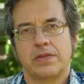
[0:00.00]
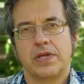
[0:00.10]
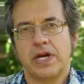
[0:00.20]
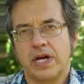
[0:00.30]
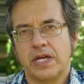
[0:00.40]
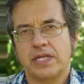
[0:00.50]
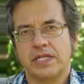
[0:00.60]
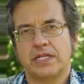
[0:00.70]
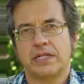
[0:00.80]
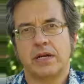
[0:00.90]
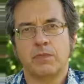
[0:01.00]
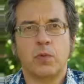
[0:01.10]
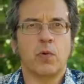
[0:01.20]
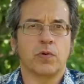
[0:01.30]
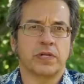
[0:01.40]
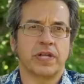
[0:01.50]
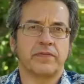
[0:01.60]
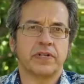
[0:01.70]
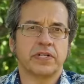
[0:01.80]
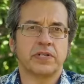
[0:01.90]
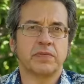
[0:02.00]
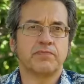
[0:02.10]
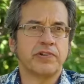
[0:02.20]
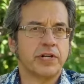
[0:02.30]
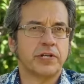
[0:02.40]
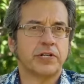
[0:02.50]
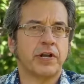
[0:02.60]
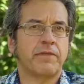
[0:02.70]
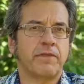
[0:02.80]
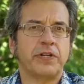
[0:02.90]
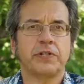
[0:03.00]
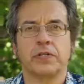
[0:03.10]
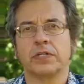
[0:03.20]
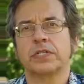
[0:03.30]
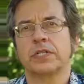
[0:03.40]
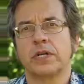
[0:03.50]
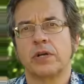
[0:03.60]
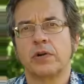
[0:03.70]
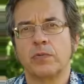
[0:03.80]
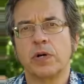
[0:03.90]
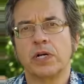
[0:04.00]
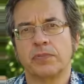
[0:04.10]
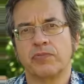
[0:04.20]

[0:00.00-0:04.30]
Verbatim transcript: The highest award given to British officials who work